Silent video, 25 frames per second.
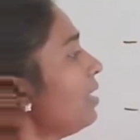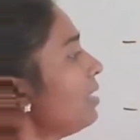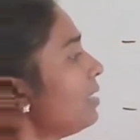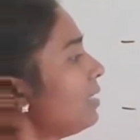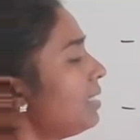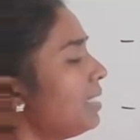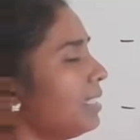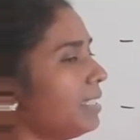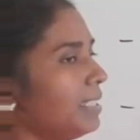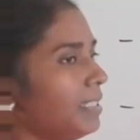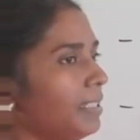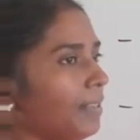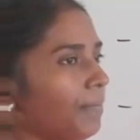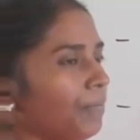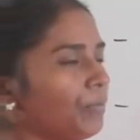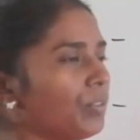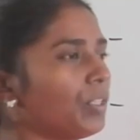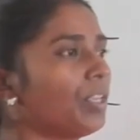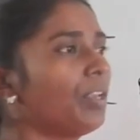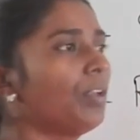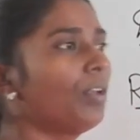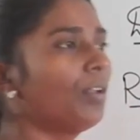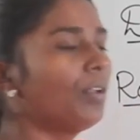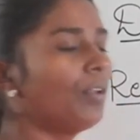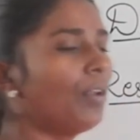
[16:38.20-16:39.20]
systems.
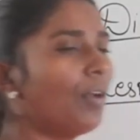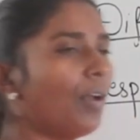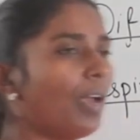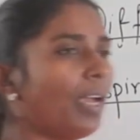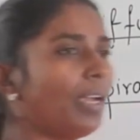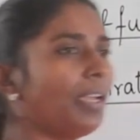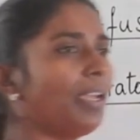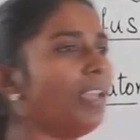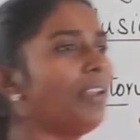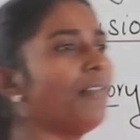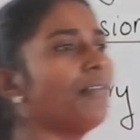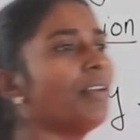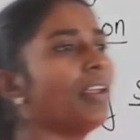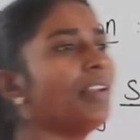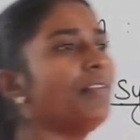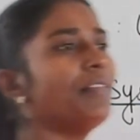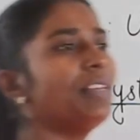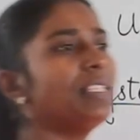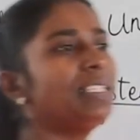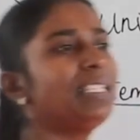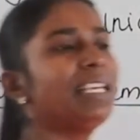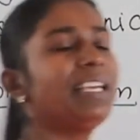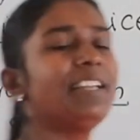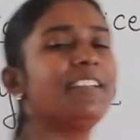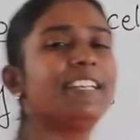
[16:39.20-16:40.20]
Now again, when
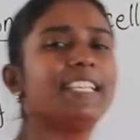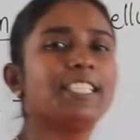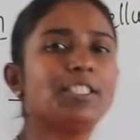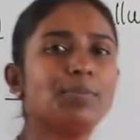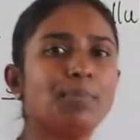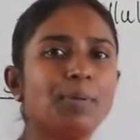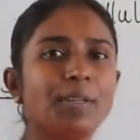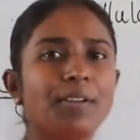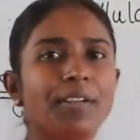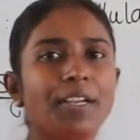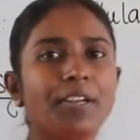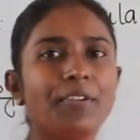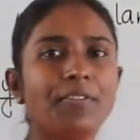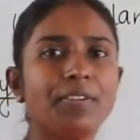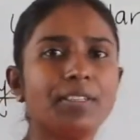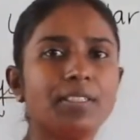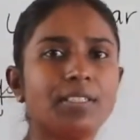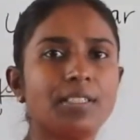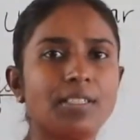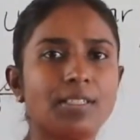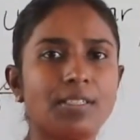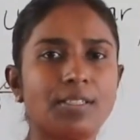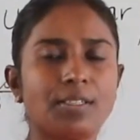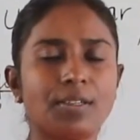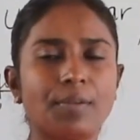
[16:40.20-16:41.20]
we say respiratory
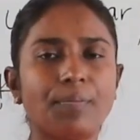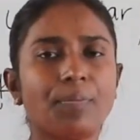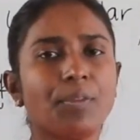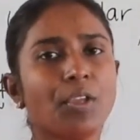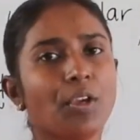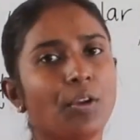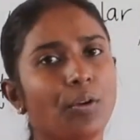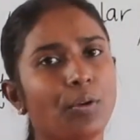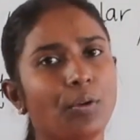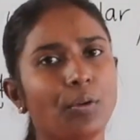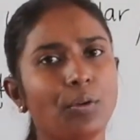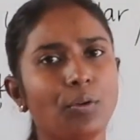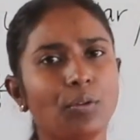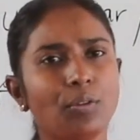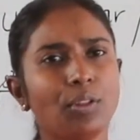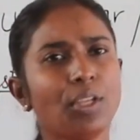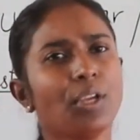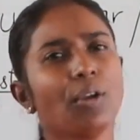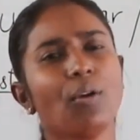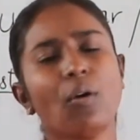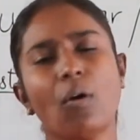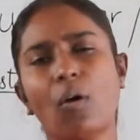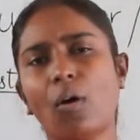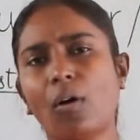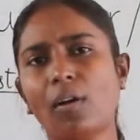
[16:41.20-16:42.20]
system, do you
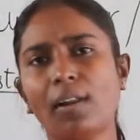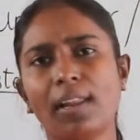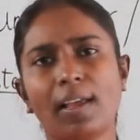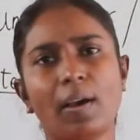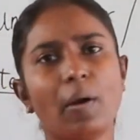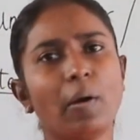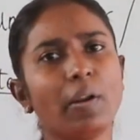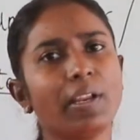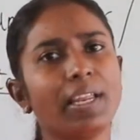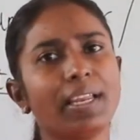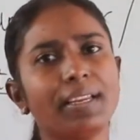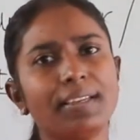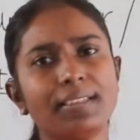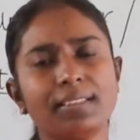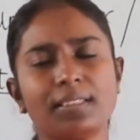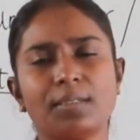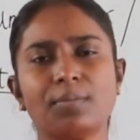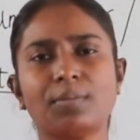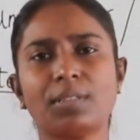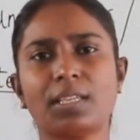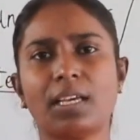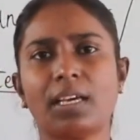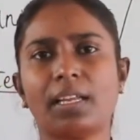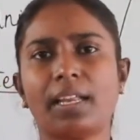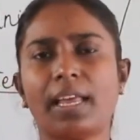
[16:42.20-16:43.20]
think all
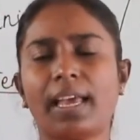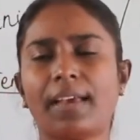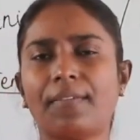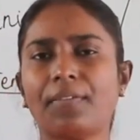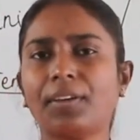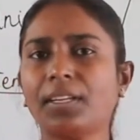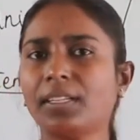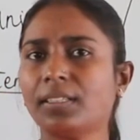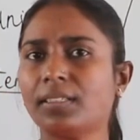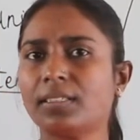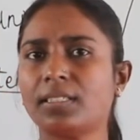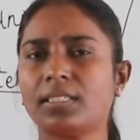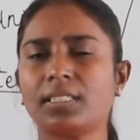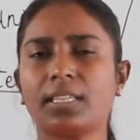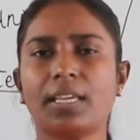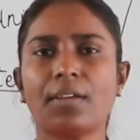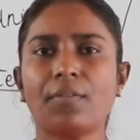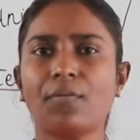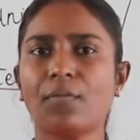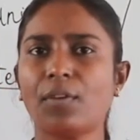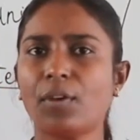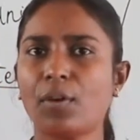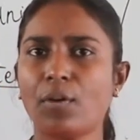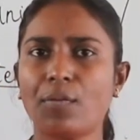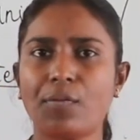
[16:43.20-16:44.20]
organisms are having the
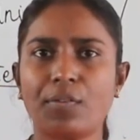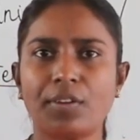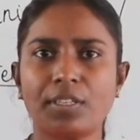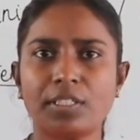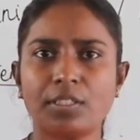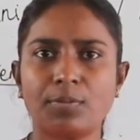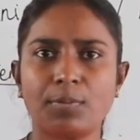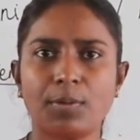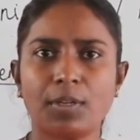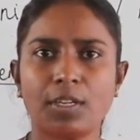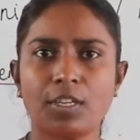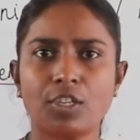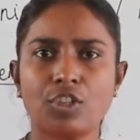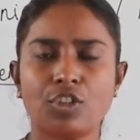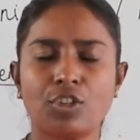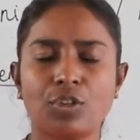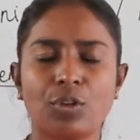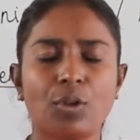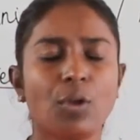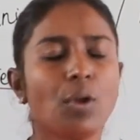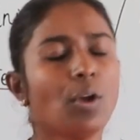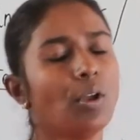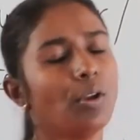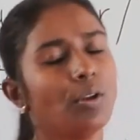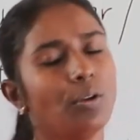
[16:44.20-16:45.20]
same way of respiration?
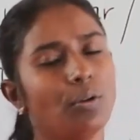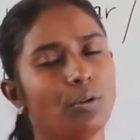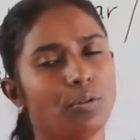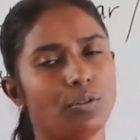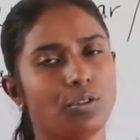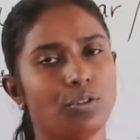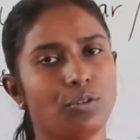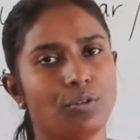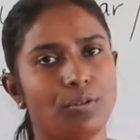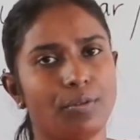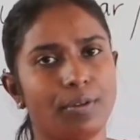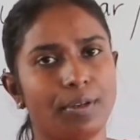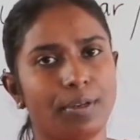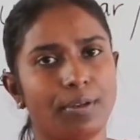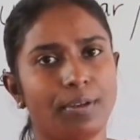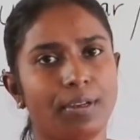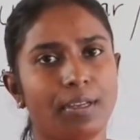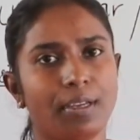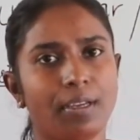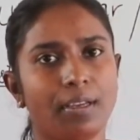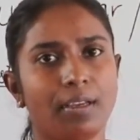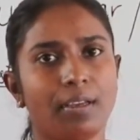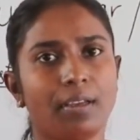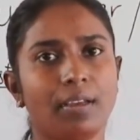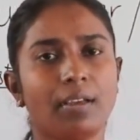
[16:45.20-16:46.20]
No, children.
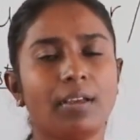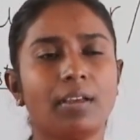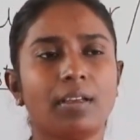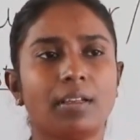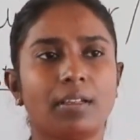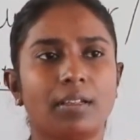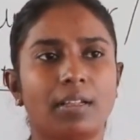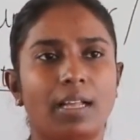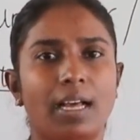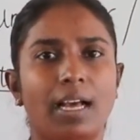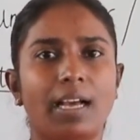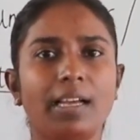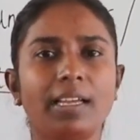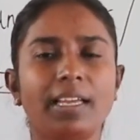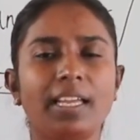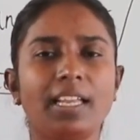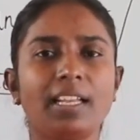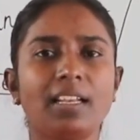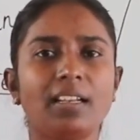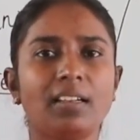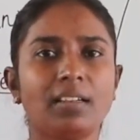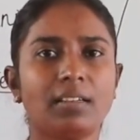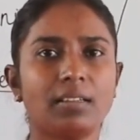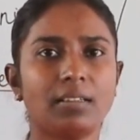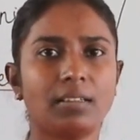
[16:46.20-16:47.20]

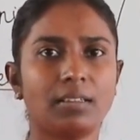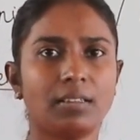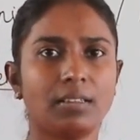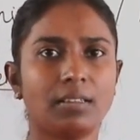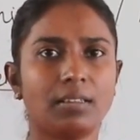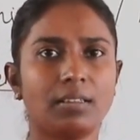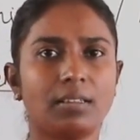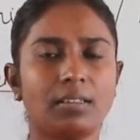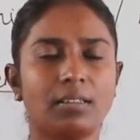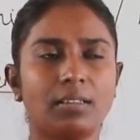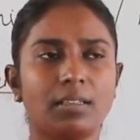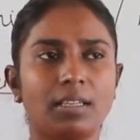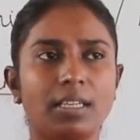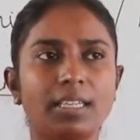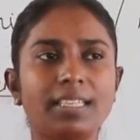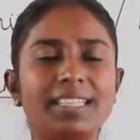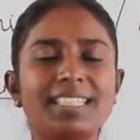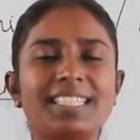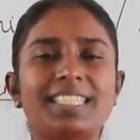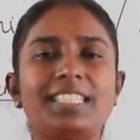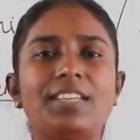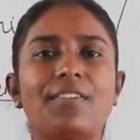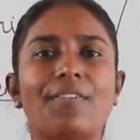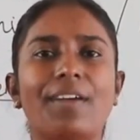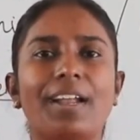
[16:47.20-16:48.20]
Again, it
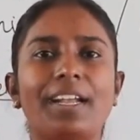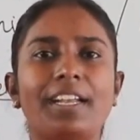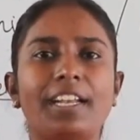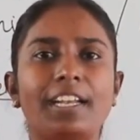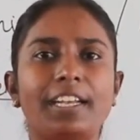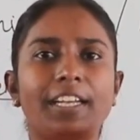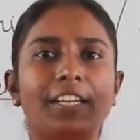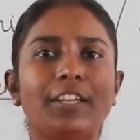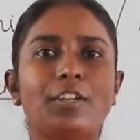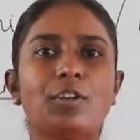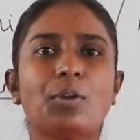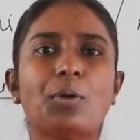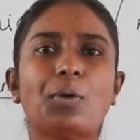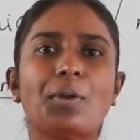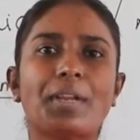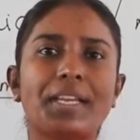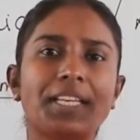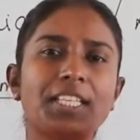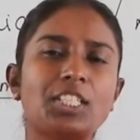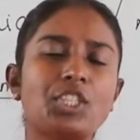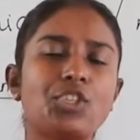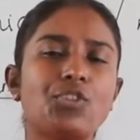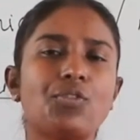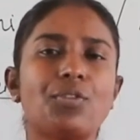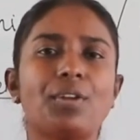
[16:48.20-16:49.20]
is divided into
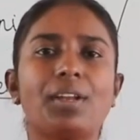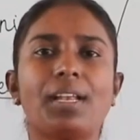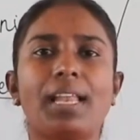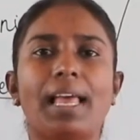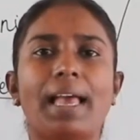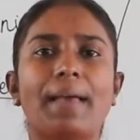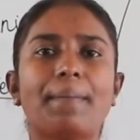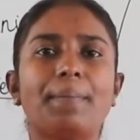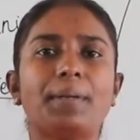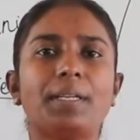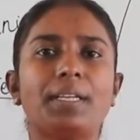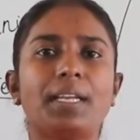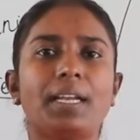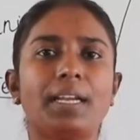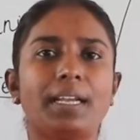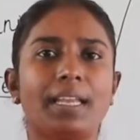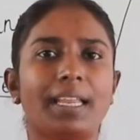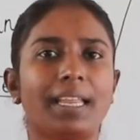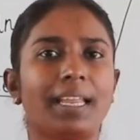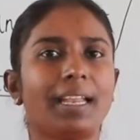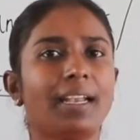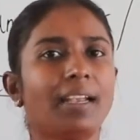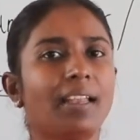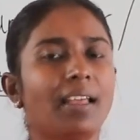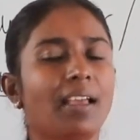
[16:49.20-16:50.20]
terrestrial
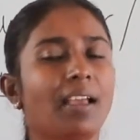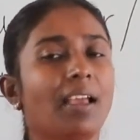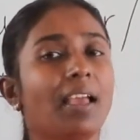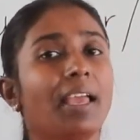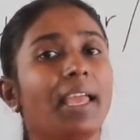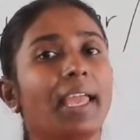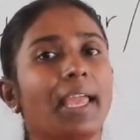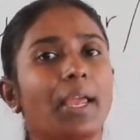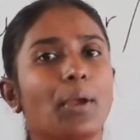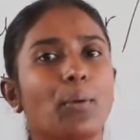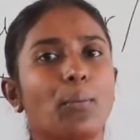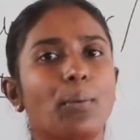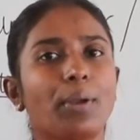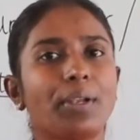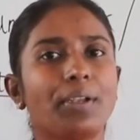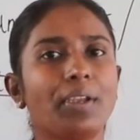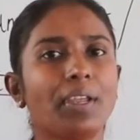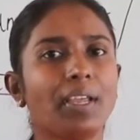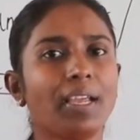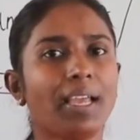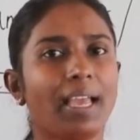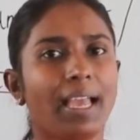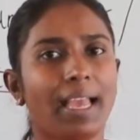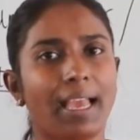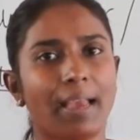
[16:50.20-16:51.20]
habitat and
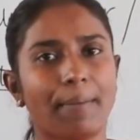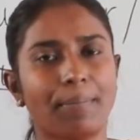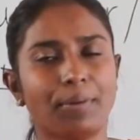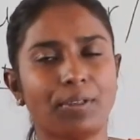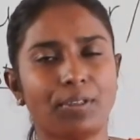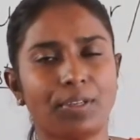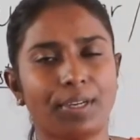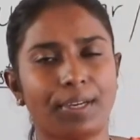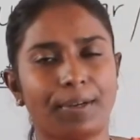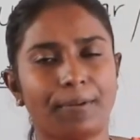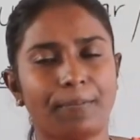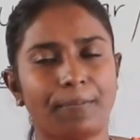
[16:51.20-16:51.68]
aquatic habitat.